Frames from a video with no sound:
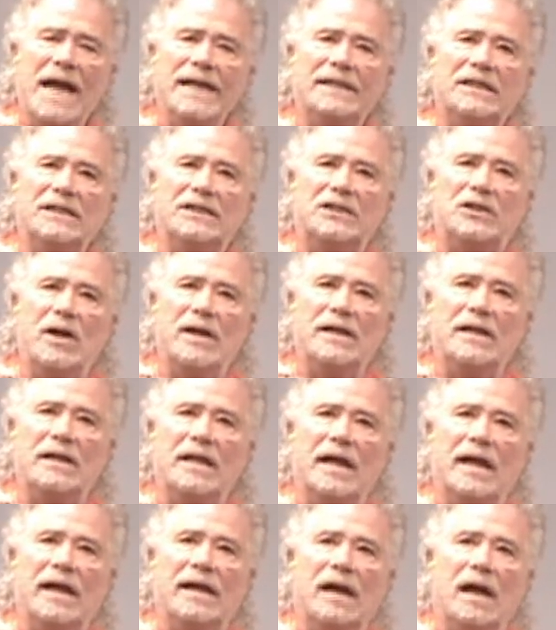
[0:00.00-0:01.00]
I
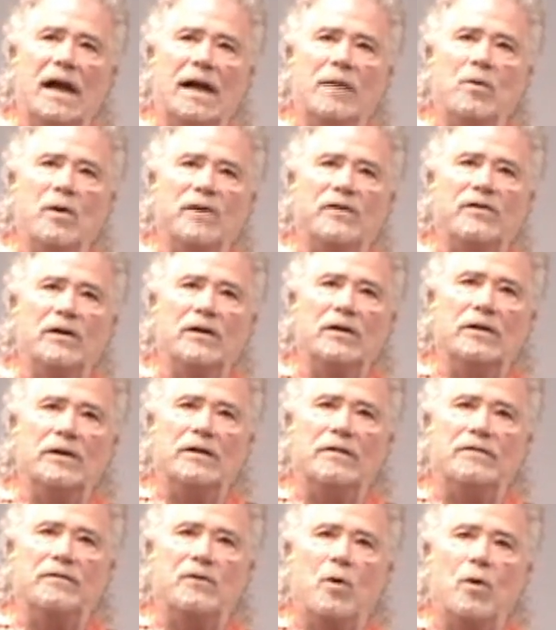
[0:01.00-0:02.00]
decided that I wanted to
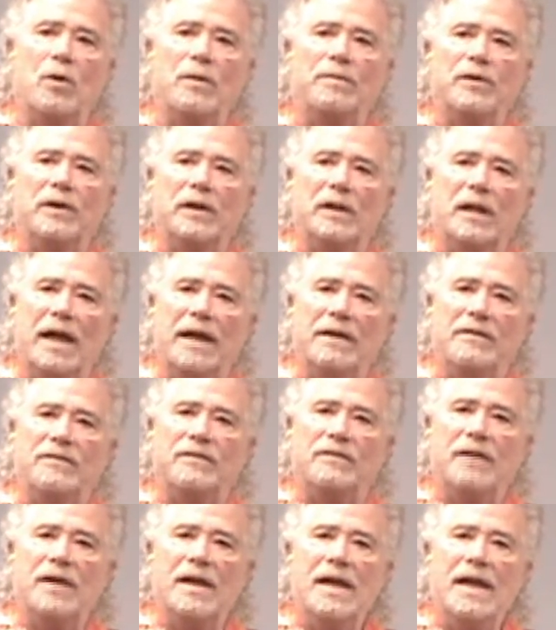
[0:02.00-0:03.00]
leave corporate
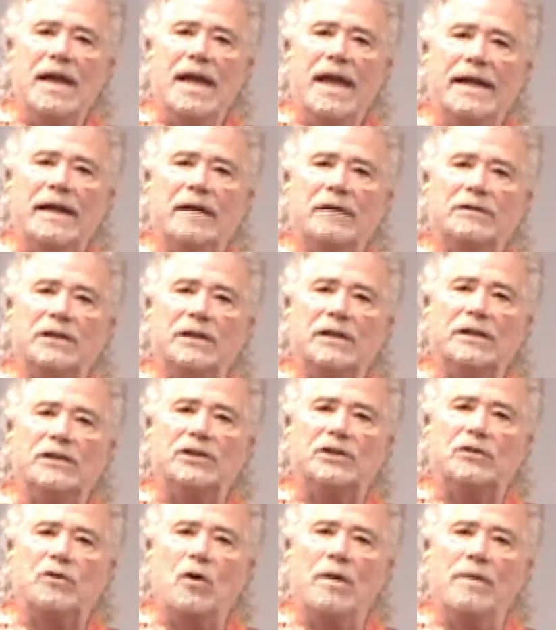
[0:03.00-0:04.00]
life and I was going
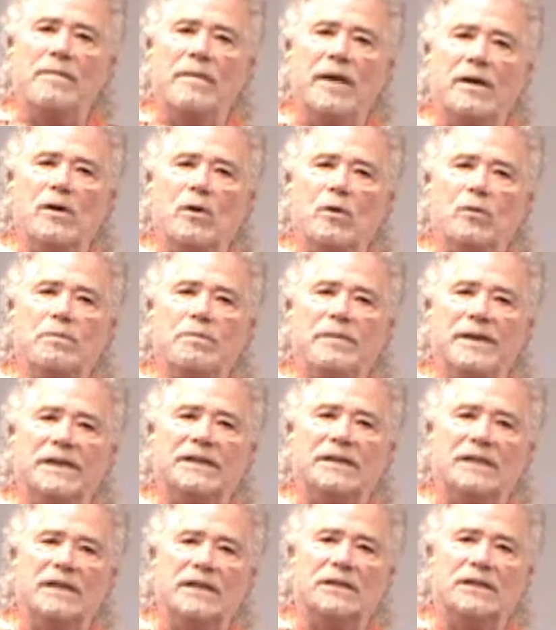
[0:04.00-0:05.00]
to start my own
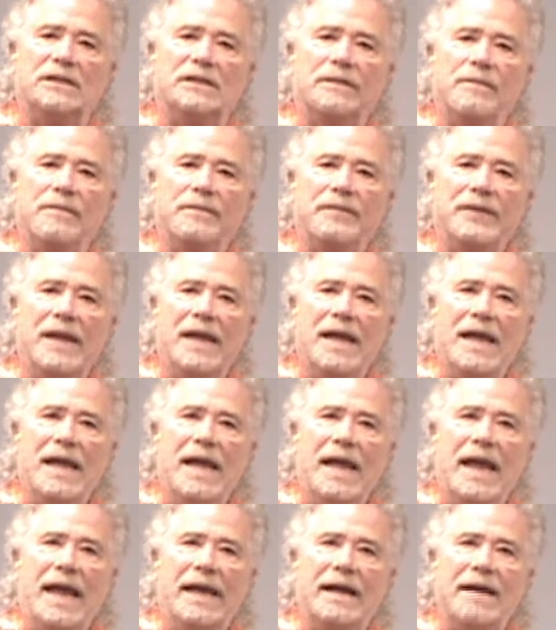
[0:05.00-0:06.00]
business.
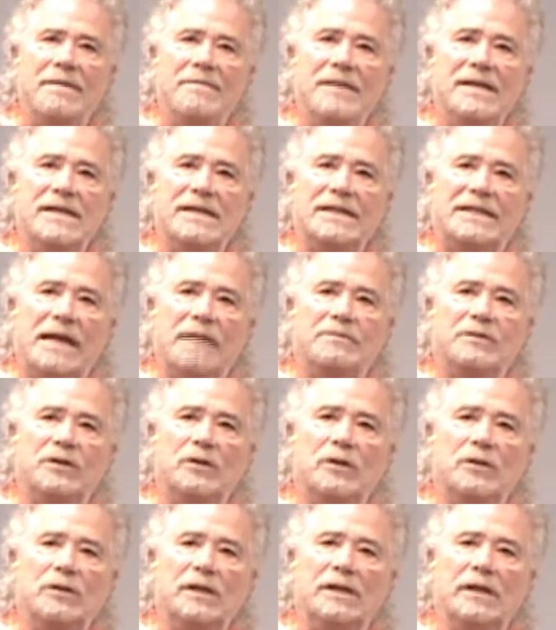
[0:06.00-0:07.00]
And I mean this
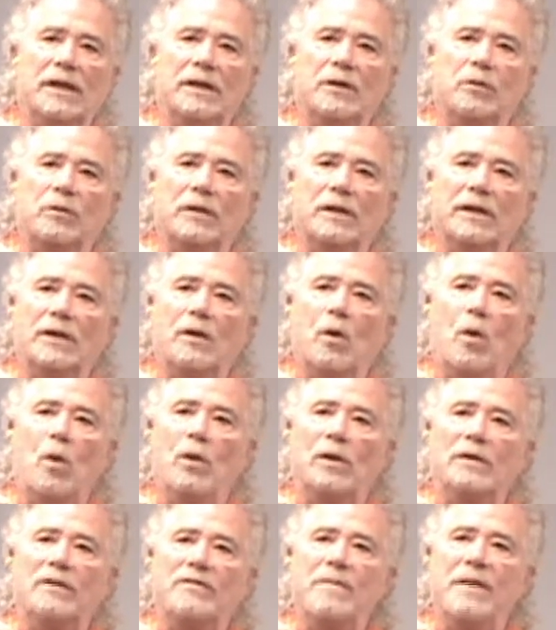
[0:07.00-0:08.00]
absolutely literally.
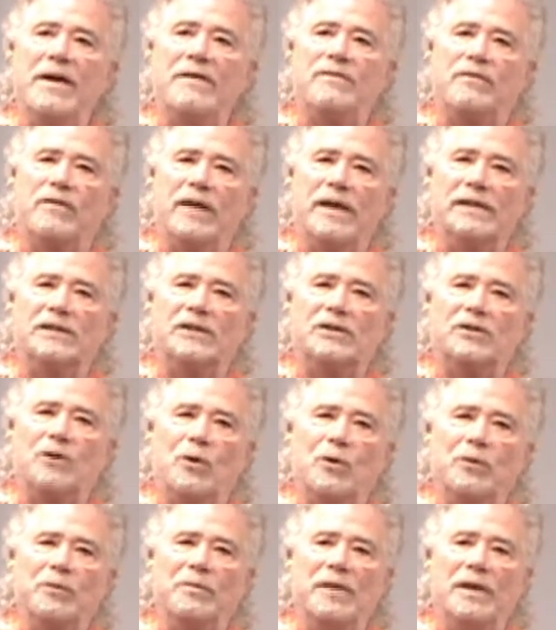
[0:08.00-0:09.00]
All of my friends
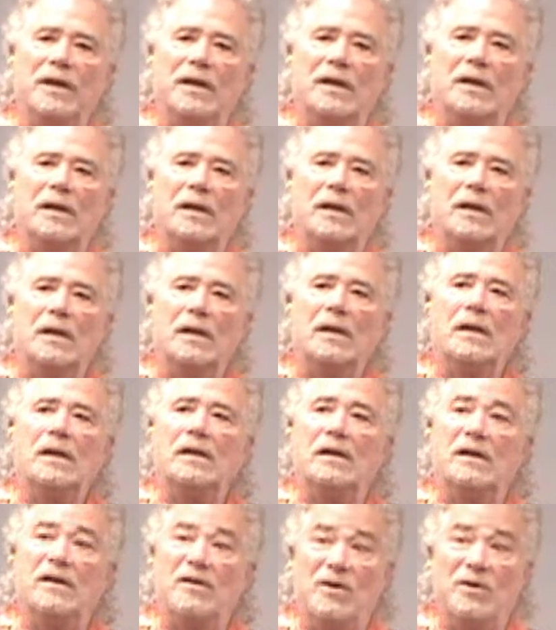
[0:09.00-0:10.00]
told me,
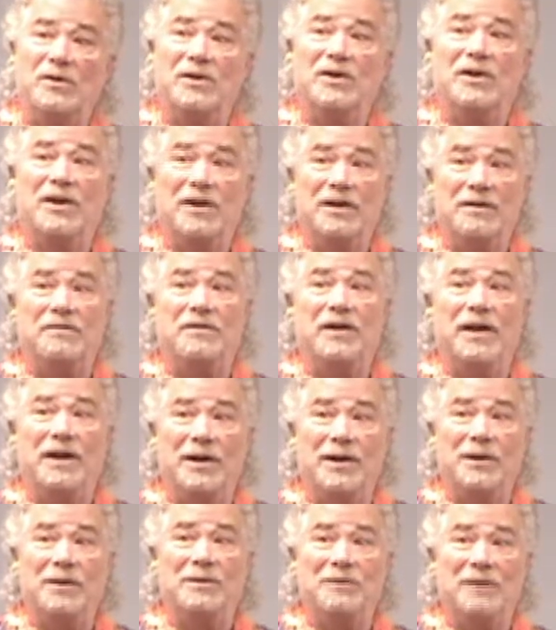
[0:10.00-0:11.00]
you know you're going to
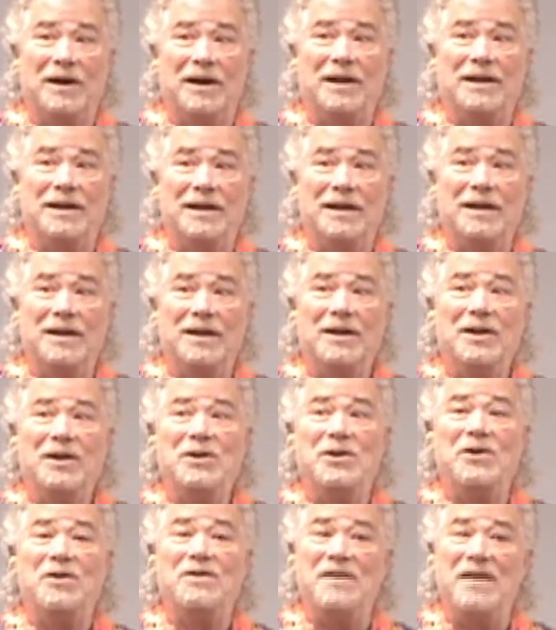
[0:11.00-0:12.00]
fail, right?
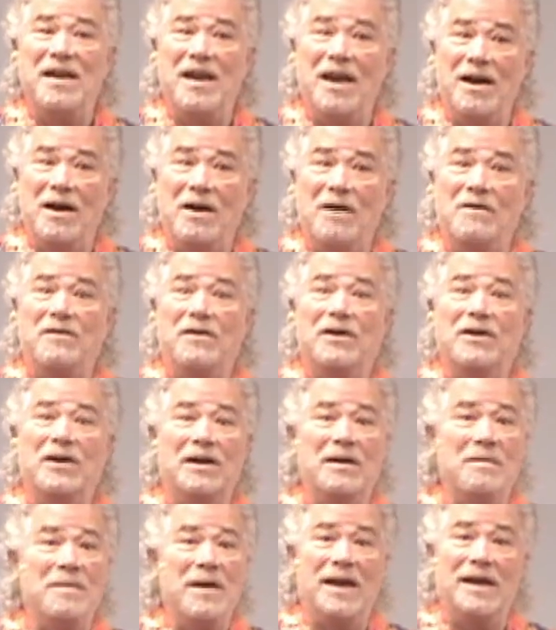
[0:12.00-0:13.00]
You're never
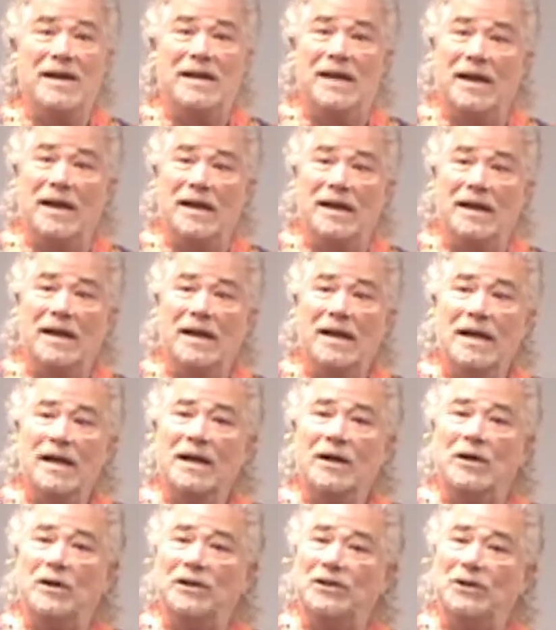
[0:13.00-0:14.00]
going to make it
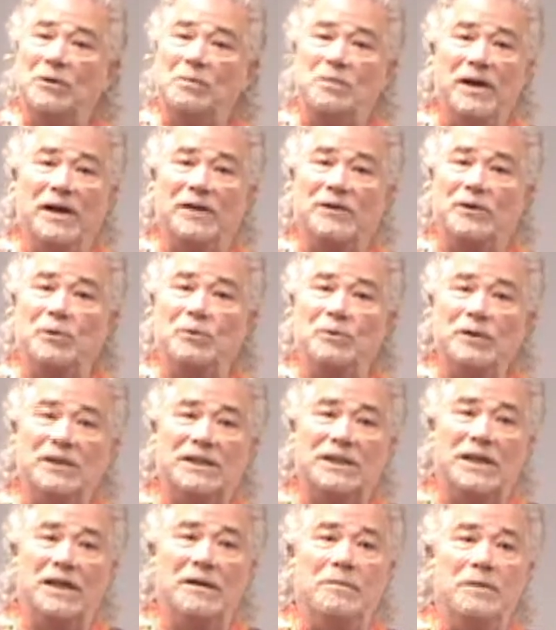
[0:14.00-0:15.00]
because you picked a
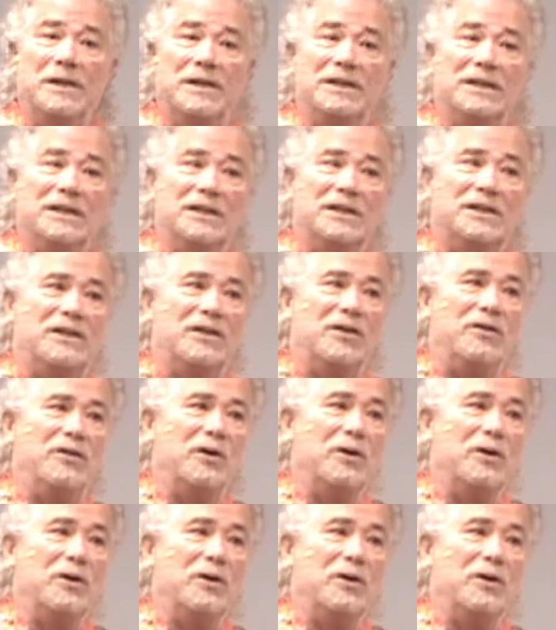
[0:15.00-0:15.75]
risky business